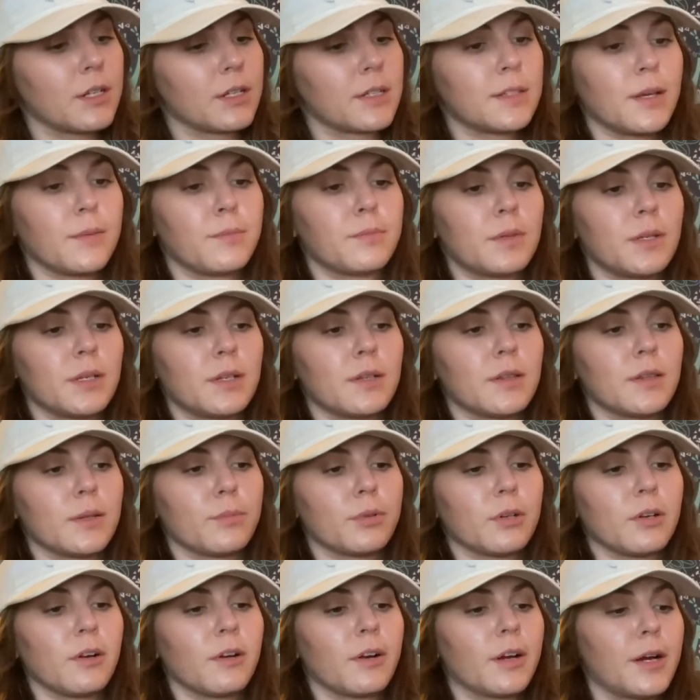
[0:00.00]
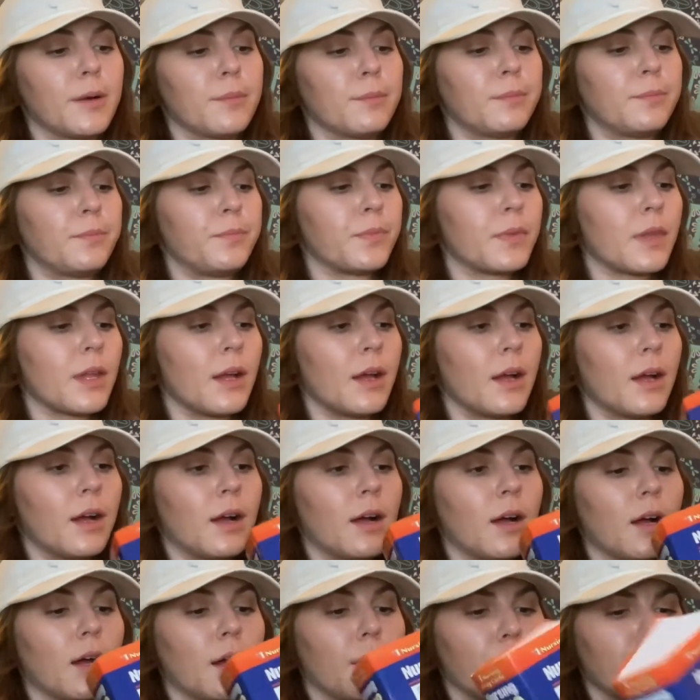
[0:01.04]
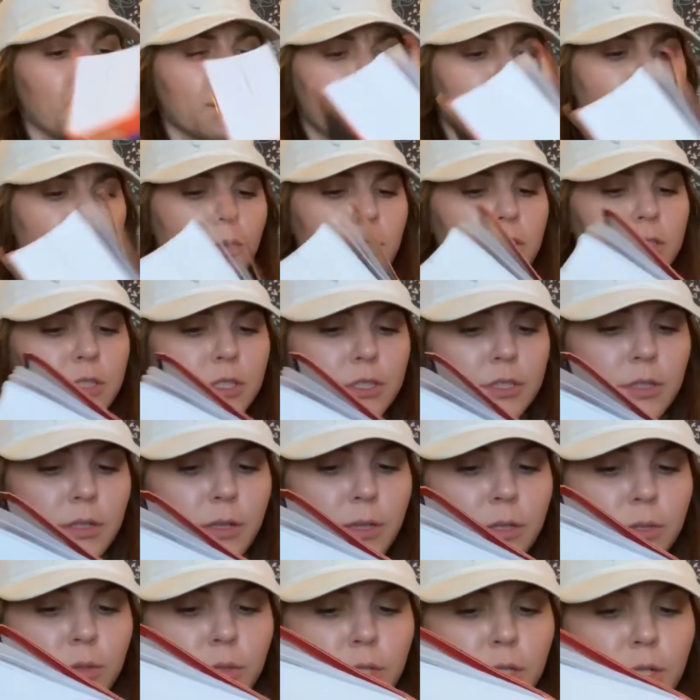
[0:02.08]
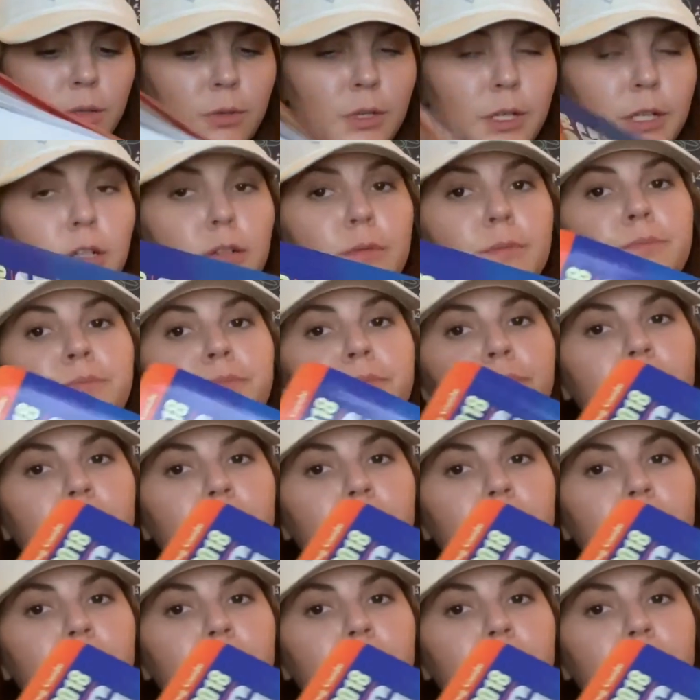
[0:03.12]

accepted in the program. It's a Walters Kluwer one.